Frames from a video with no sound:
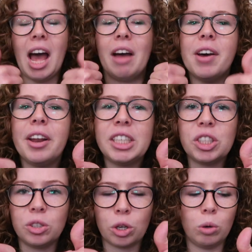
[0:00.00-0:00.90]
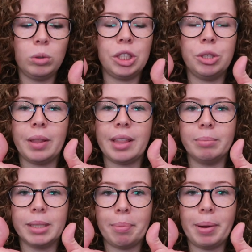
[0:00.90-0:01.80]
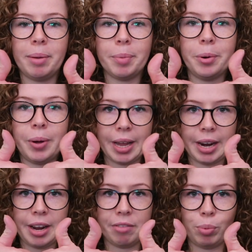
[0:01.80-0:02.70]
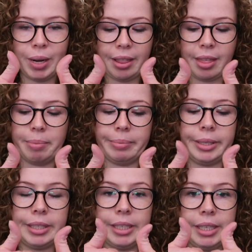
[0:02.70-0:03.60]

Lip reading: I've heard it's not cool to do a thumbs up anymore, and I have weird thumbs.